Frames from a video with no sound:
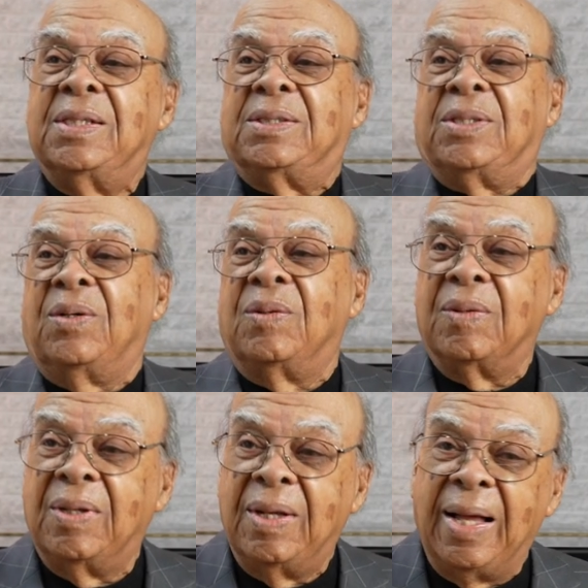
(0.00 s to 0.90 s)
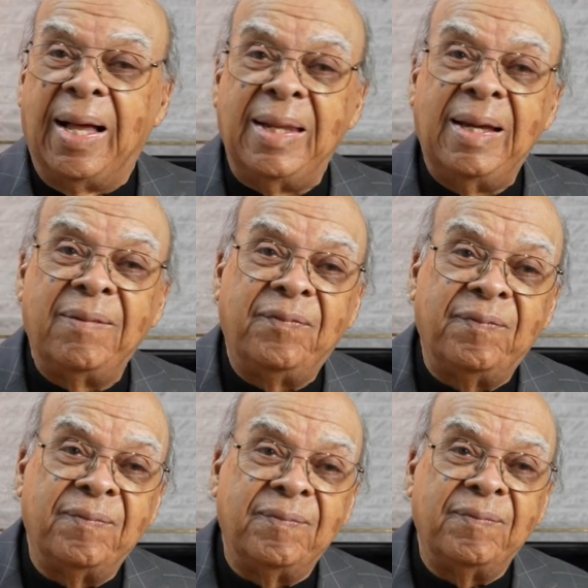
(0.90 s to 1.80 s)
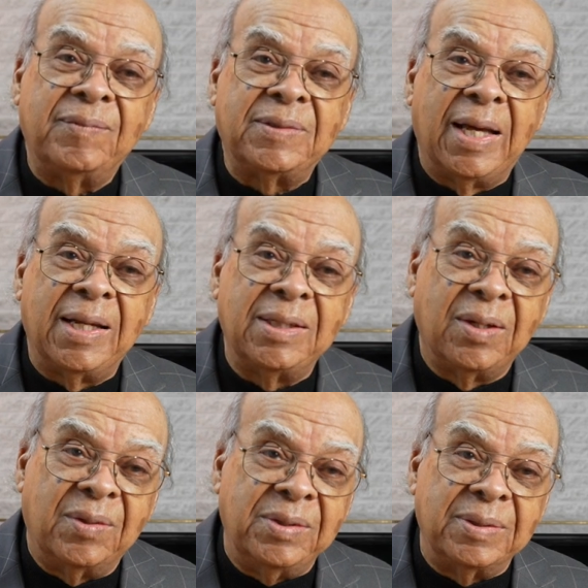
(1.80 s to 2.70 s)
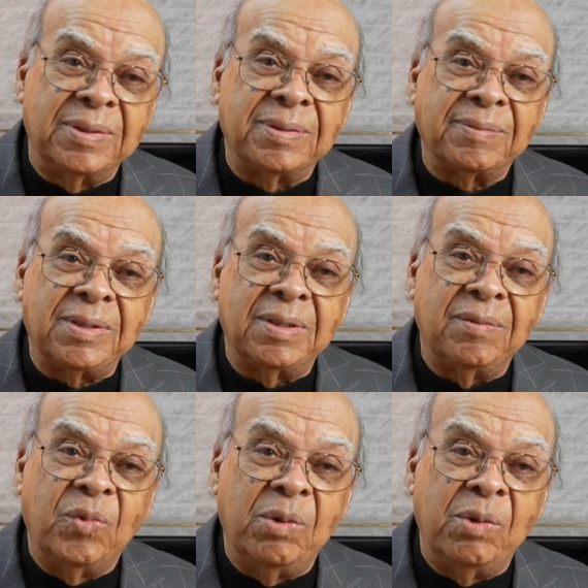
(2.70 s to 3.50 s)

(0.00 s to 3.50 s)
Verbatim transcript: So I left San Antonio, mm -hmm.